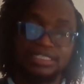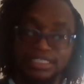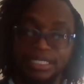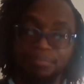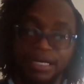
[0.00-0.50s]

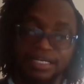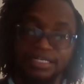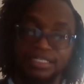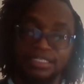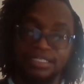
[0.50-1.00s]
cheaper
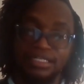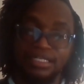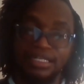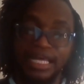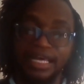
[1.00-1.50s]

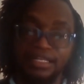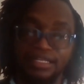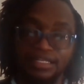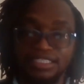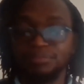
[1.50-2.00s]

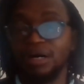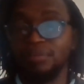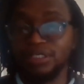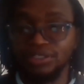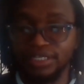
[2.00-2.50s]
than the
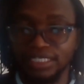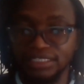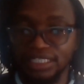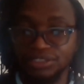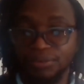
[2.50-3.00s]
Zimbabwe Stock Exchange.